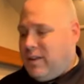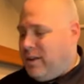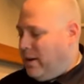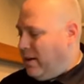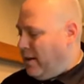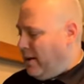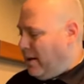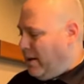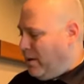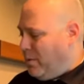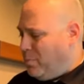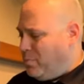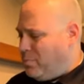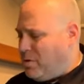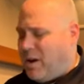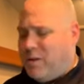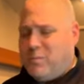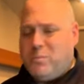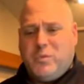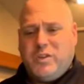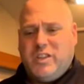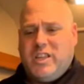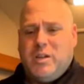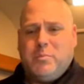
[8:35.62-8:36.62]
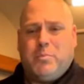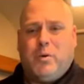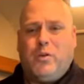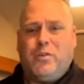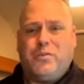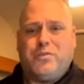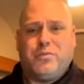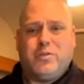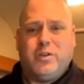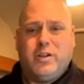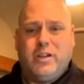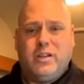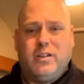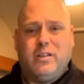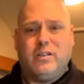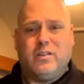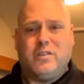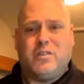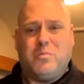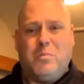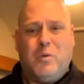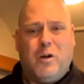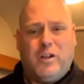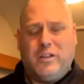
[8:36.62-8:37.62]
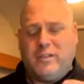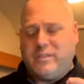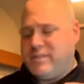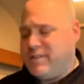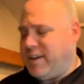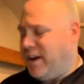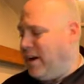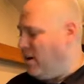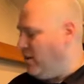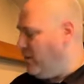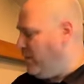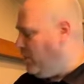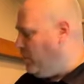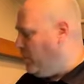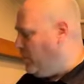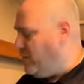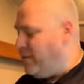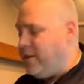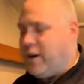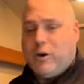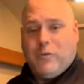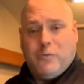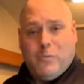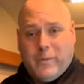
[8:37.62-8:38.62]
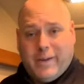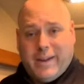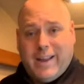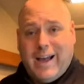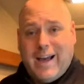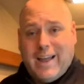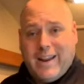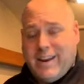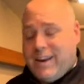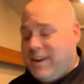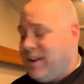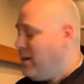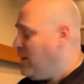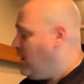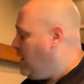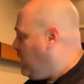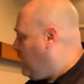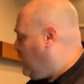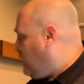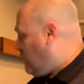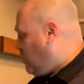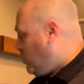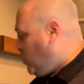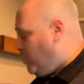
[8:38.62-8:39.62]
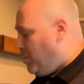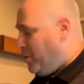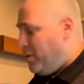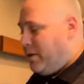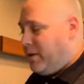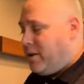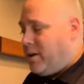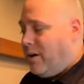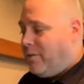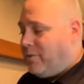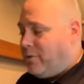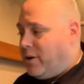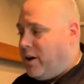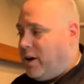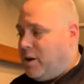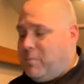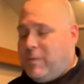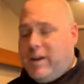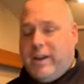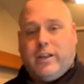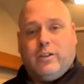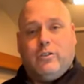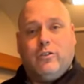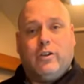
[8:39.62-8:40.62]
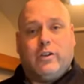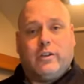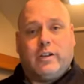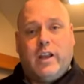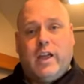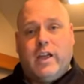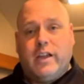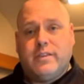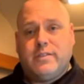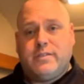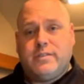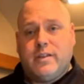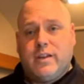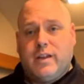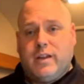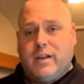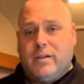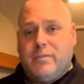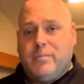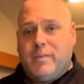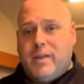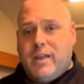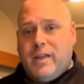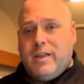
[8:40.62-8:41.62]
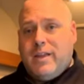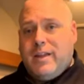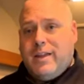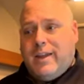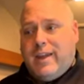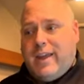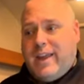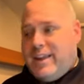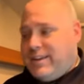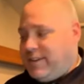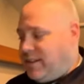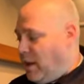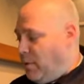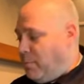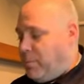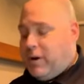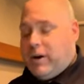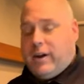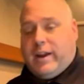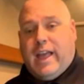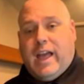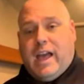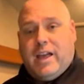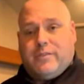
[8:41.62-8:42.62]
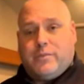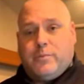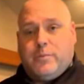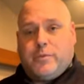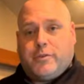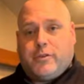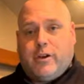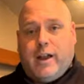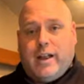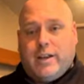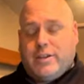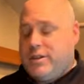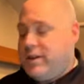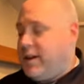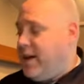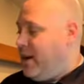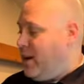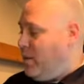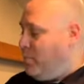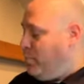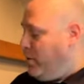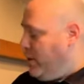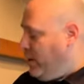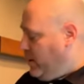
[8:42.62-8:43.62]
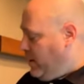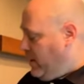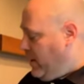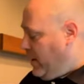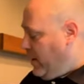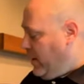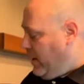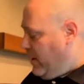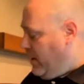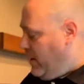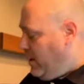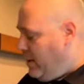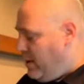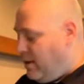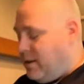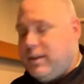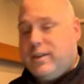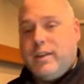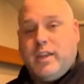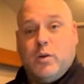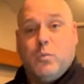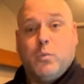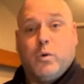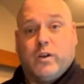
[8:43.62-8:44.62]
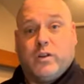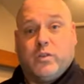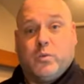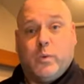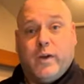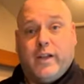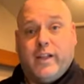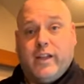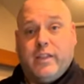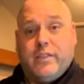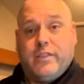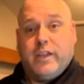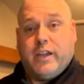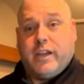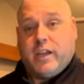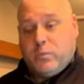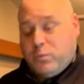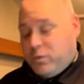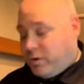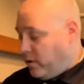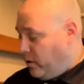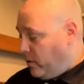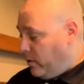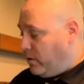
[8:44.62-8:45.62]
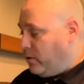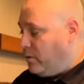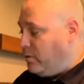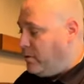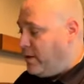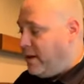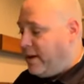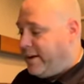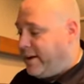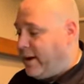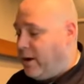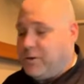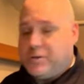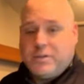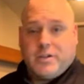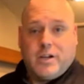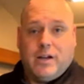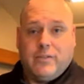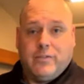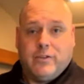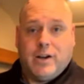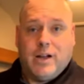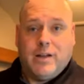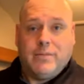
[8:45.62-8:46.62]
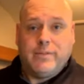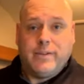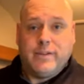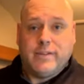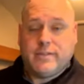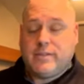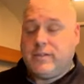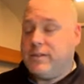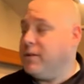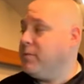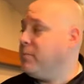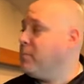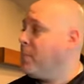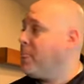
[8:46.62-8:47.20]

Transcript: uh, problem with the upholstery, a little small tear that was there when we got it. So we put the cover on to make it look nice um, and keep our cat from scratching at it. But uh, it worked well, I think, and we're gonna include that couch cover, obviously.